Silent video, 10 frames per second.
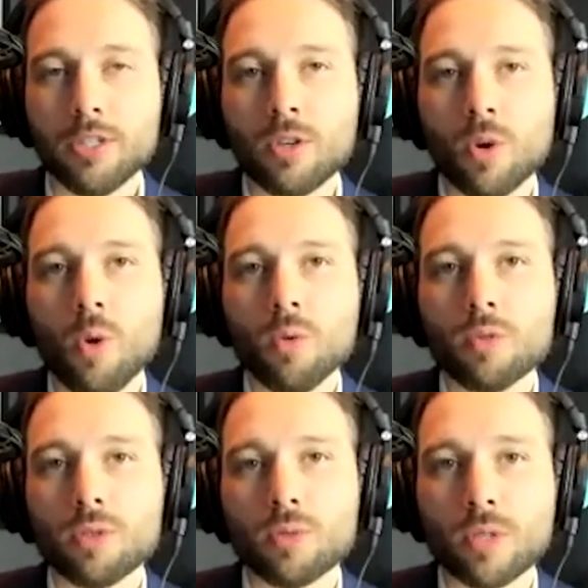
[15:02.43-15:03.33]
The goal
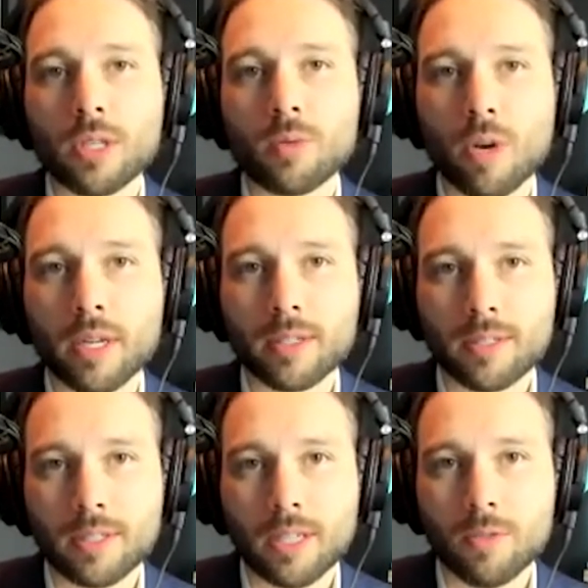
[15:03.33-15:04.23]
to really running a
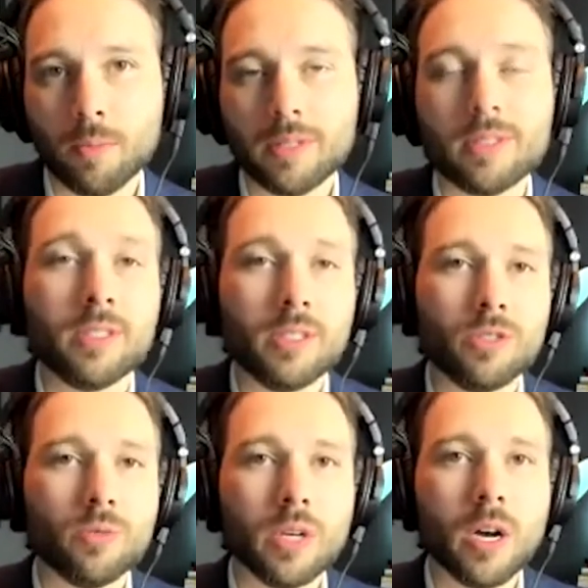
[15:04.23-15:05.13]
successful business, as
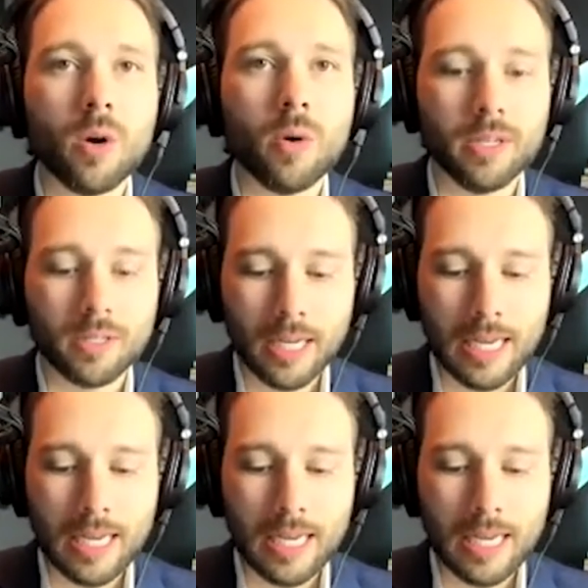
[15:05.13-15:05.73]
you know, is